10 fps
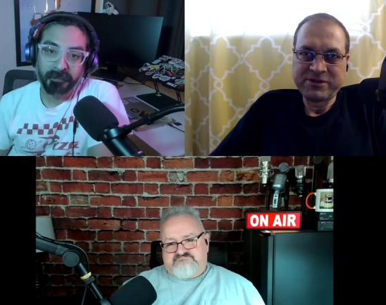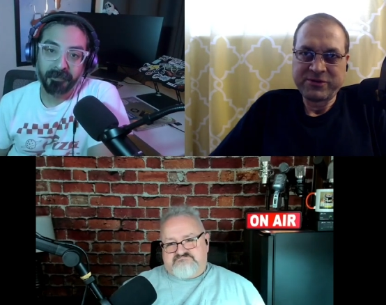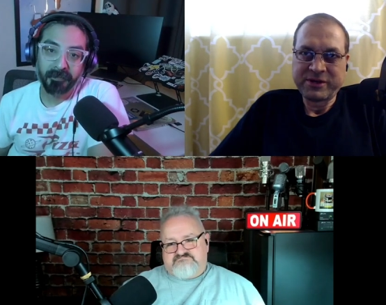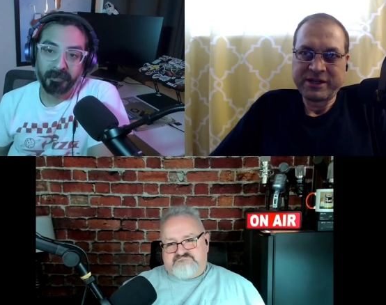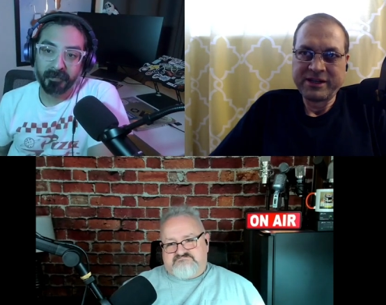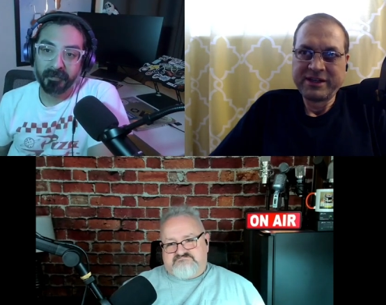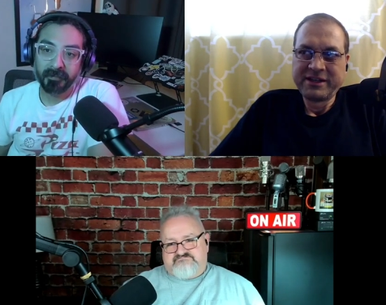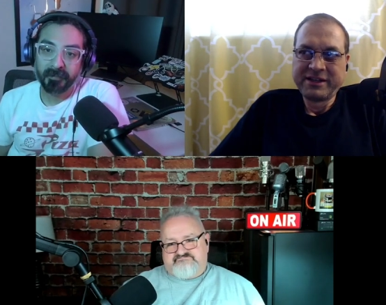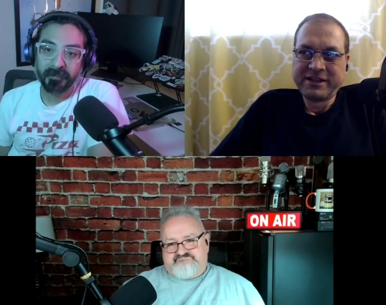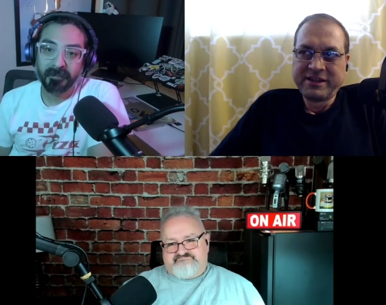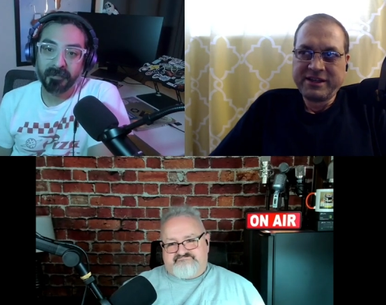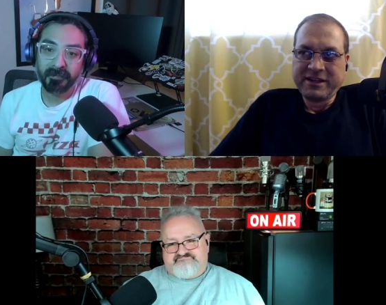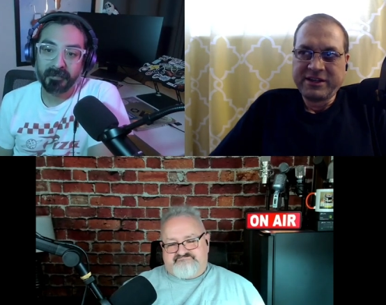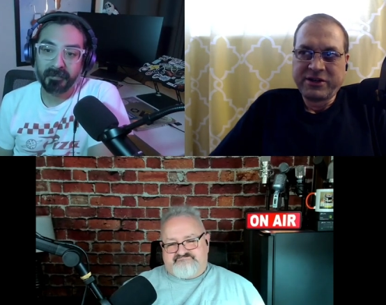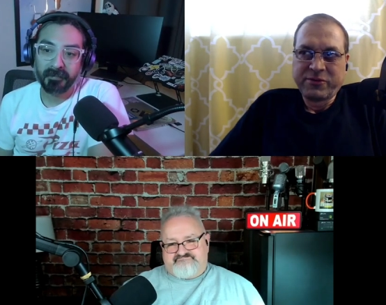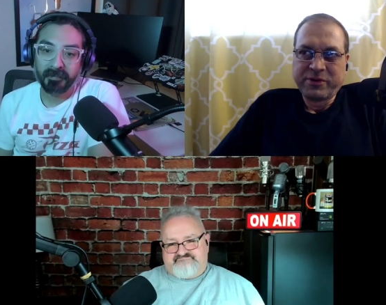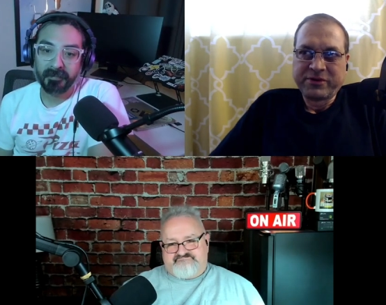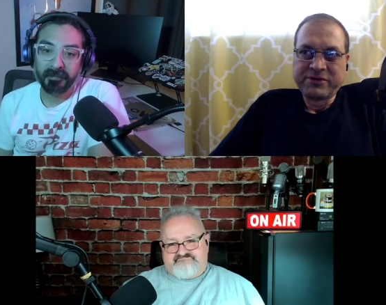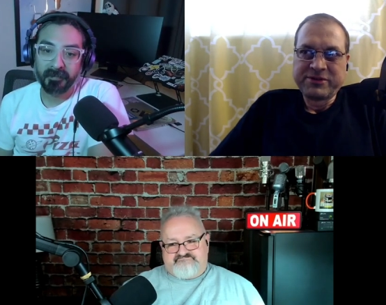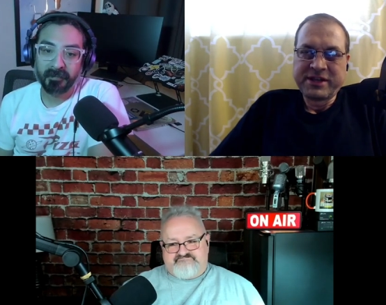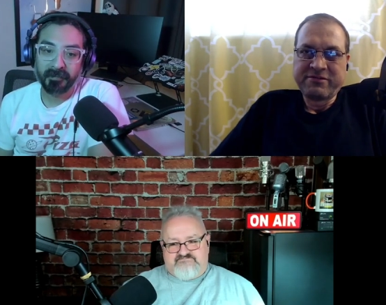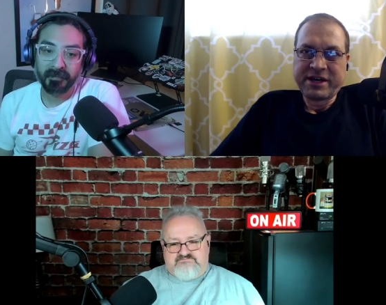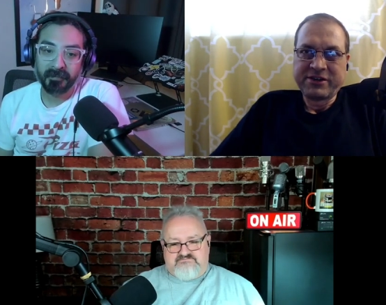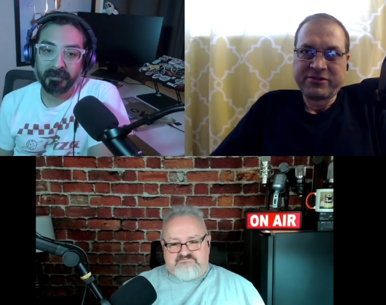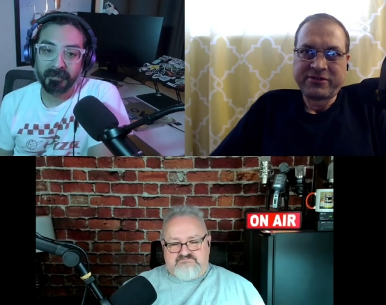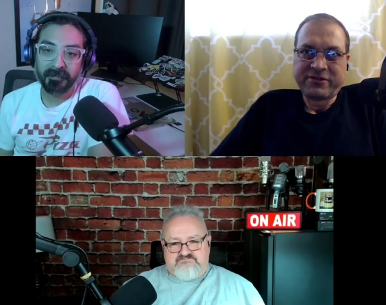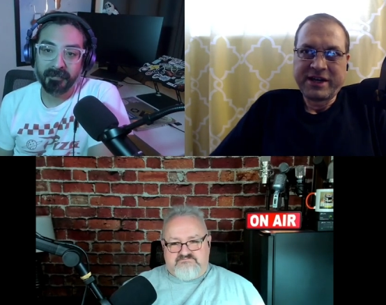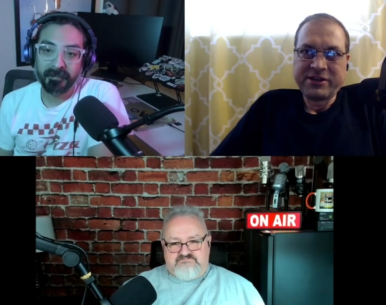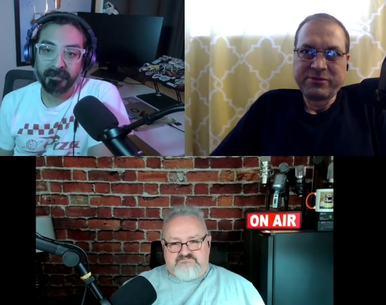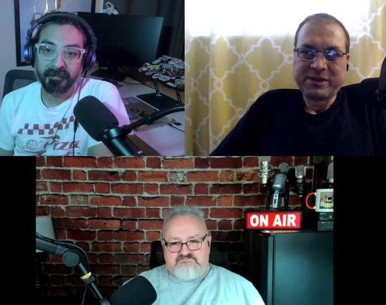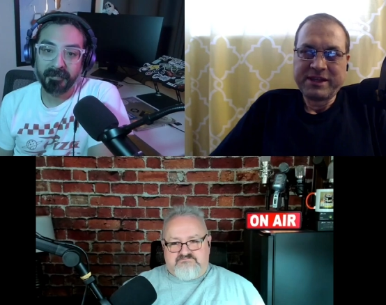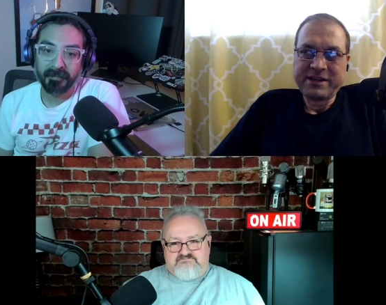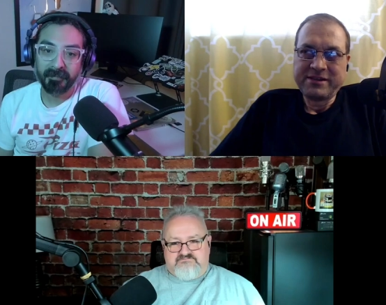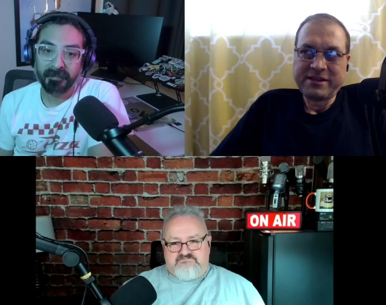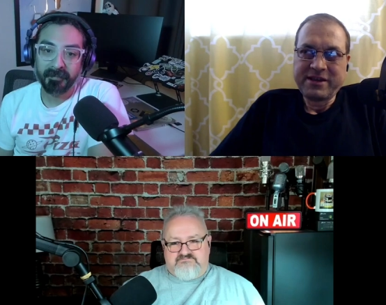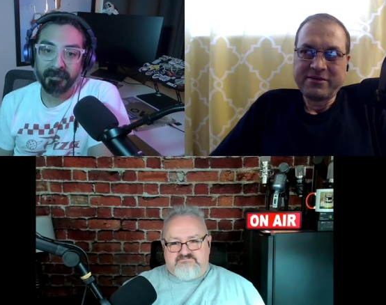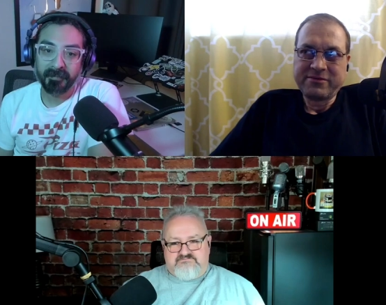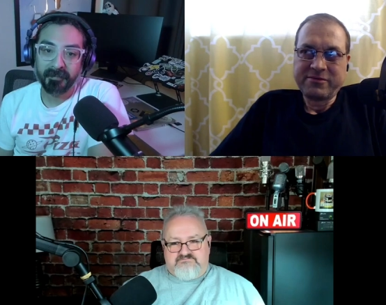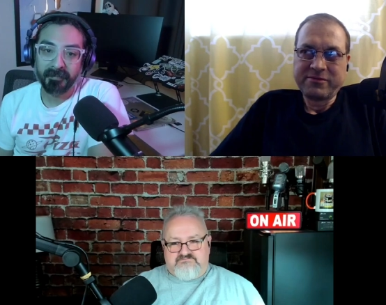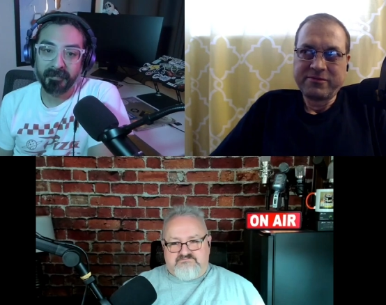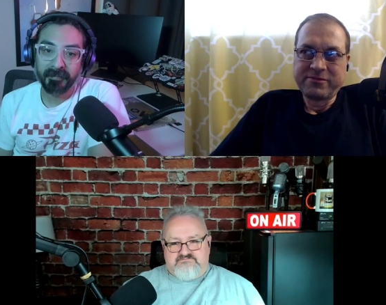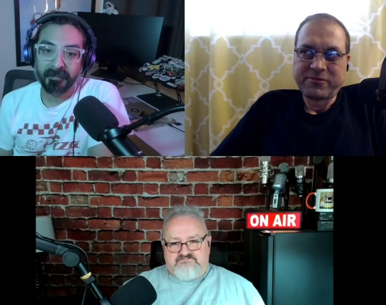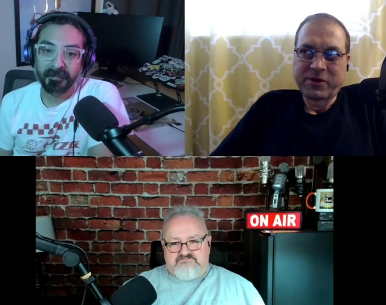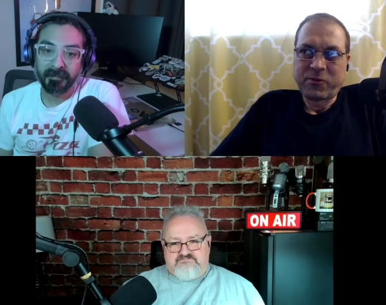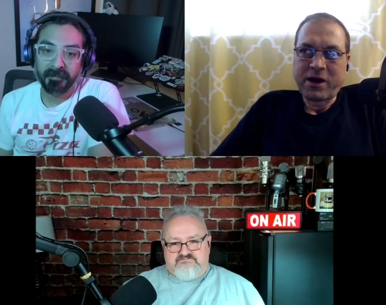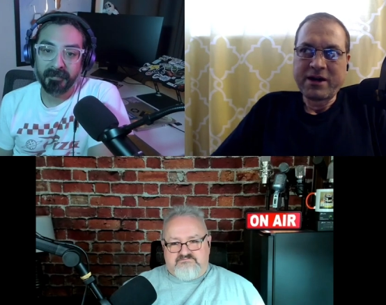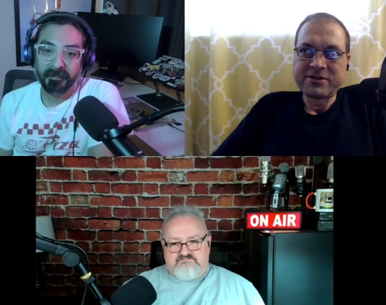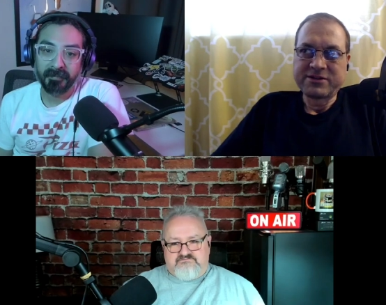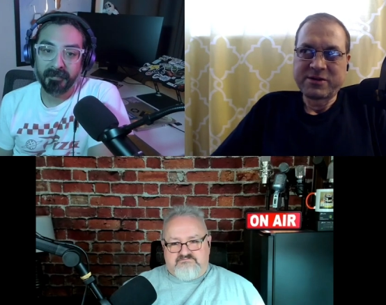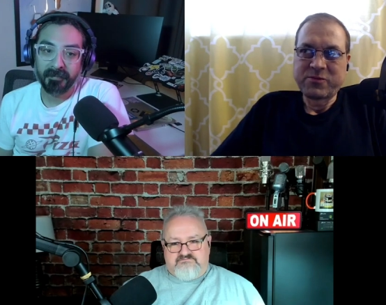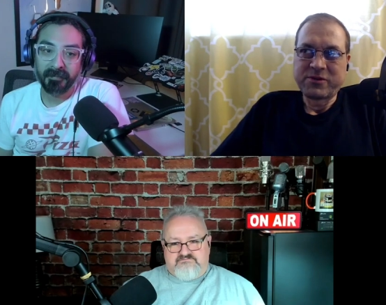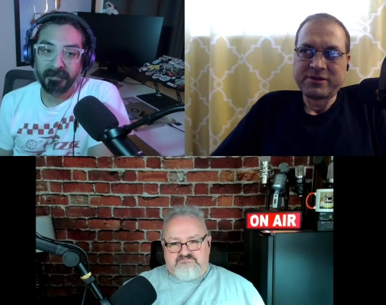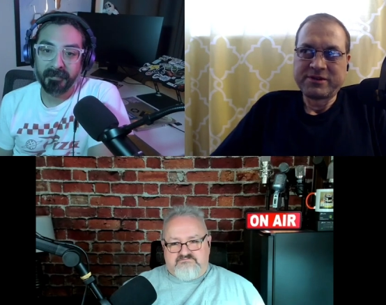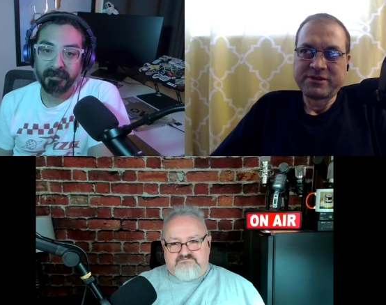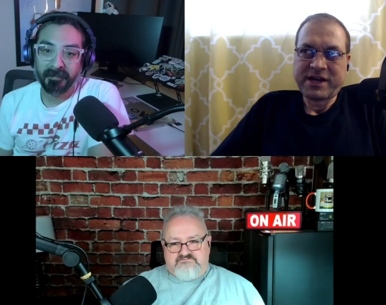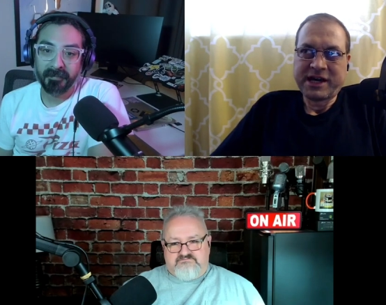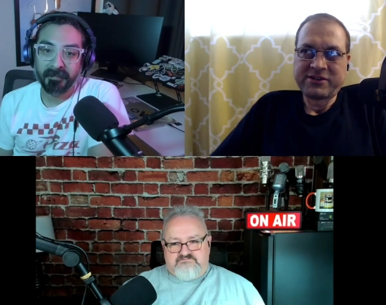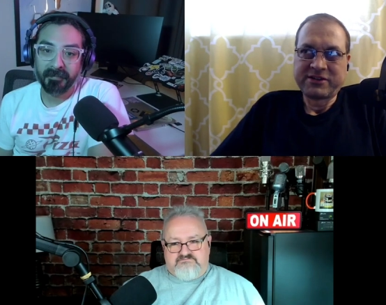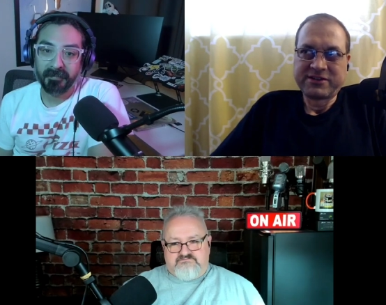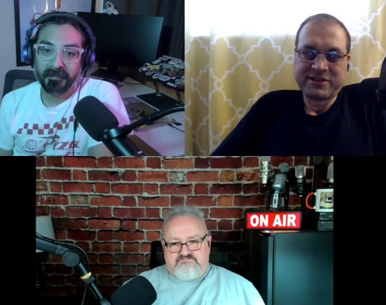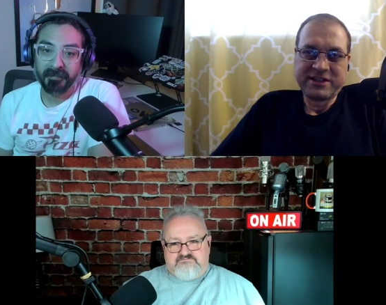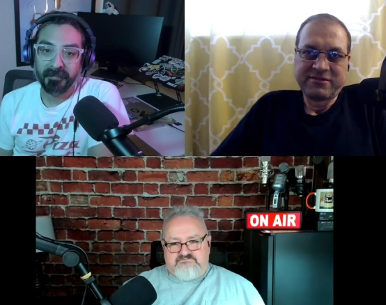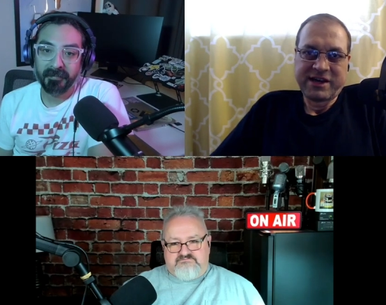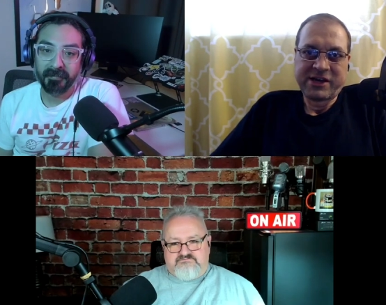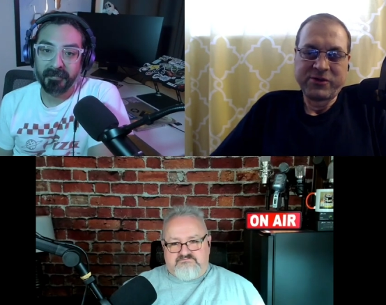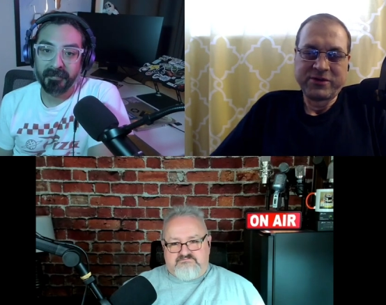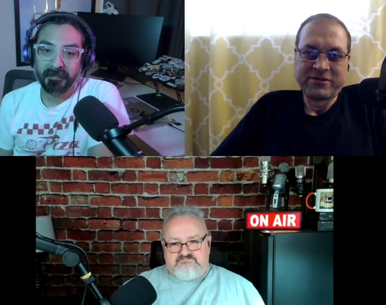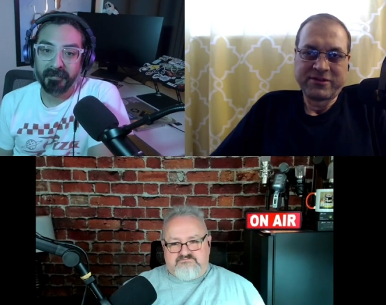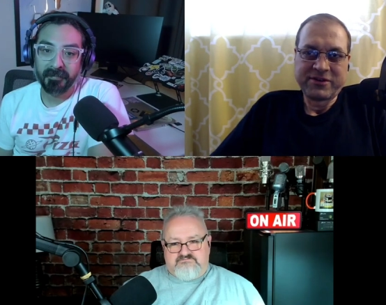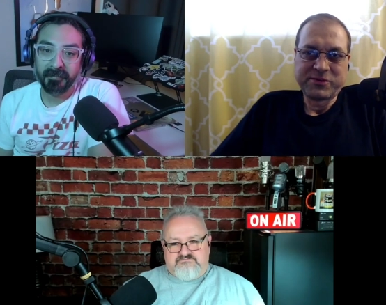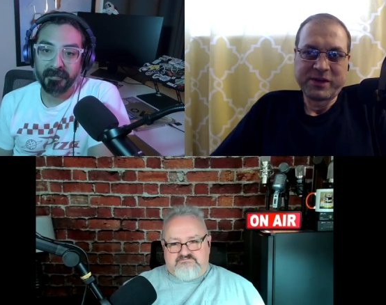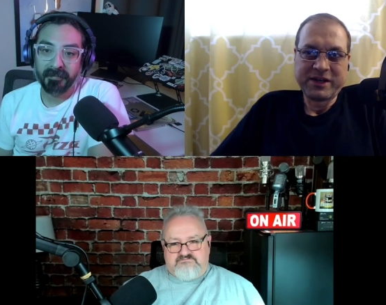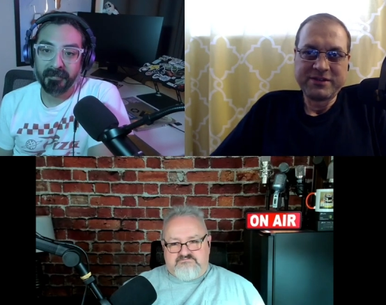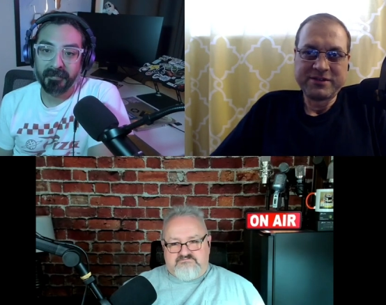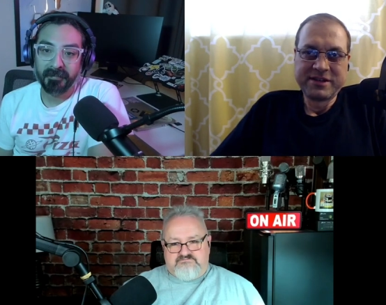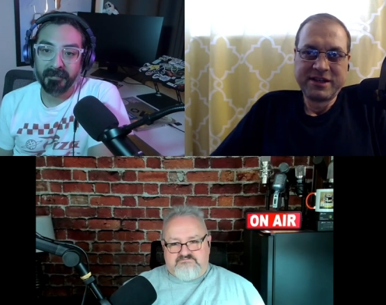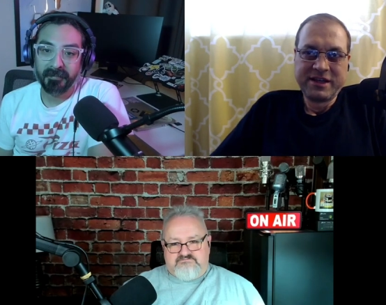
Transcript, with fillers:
Speaker 1: to it. And you know, Bill, you say value for value, but that that requires someone to actually see the value in the first place.